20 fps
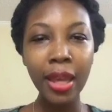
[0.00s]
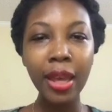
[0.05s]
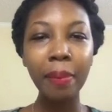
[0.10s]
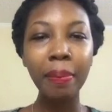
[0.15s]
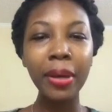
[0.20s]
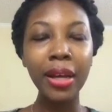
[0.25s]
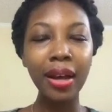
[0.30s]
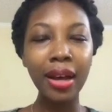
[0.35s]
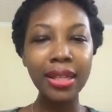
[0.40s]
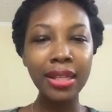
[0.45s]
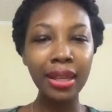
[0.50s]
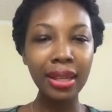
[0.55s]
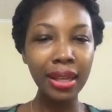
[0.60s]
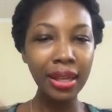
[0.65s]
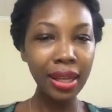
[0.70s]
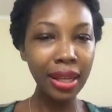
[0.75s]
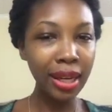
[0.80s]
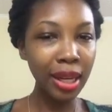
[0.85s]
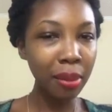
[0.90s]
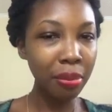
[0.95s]
Because in the
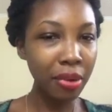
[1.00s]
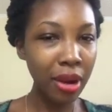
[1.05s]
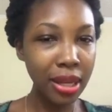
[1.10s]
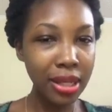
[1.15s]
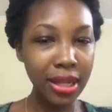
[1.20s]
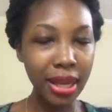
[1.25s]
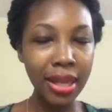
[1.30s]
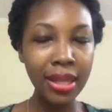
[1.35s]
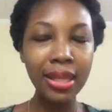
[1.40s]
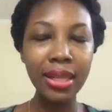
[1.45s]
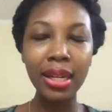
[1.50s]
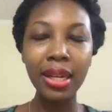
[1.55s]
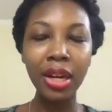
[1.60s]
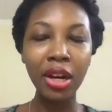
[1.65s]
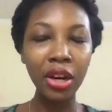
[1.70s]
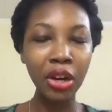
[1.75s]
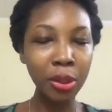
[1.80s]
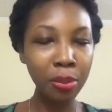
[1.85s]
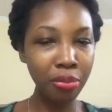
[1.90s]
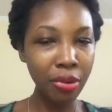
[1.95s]
healing process, in the
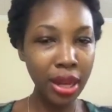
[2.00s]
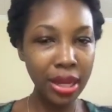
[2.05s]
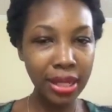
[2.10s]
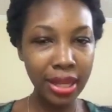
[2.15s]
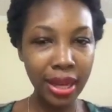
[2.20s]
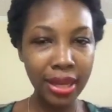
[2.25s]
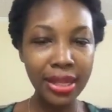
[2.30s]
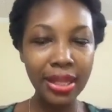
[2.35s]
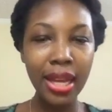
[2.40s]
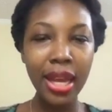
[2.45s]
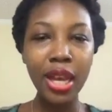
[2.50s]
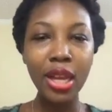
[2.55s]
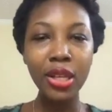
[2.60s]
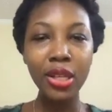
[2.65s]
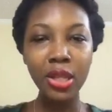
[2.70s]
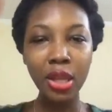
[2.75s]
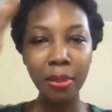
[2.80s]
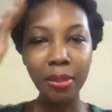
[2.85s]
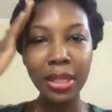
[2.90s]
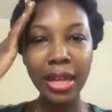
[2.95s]
hurt process,
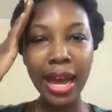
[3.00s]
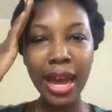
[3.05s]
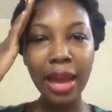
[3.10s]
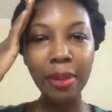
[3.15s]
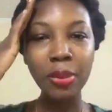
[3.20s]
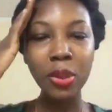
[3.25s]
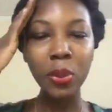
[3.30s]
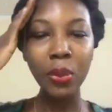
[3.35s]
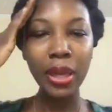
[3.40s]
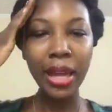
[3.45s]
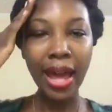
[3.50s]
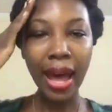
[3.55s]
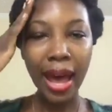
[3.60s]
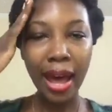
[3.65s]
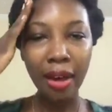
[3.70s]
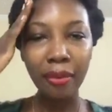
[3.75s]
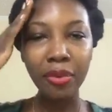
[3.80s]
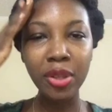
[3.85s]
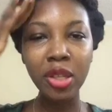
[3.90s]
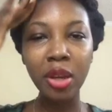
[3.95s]
sometimes we
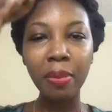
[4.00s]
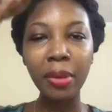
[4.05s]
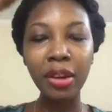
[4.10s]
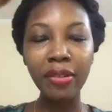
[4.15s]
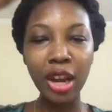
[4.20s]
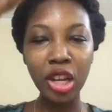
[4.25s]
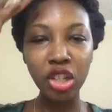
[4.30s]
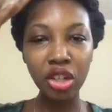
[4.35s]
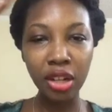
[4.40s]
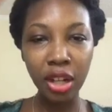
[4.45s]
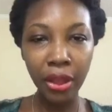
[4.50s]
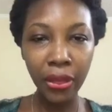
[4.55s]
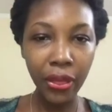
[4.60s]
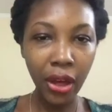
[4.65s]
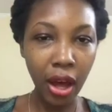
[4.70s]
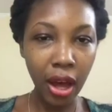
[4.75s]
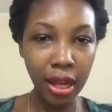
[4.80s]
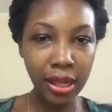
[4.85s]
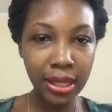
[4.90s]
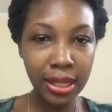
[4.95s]
have some irrational
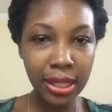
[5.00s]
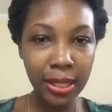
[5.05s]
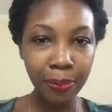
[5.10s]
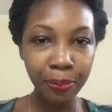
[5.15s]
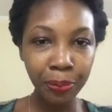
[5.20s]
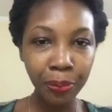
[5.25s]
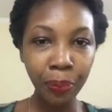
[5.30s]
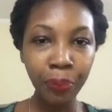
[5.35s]
thoughts.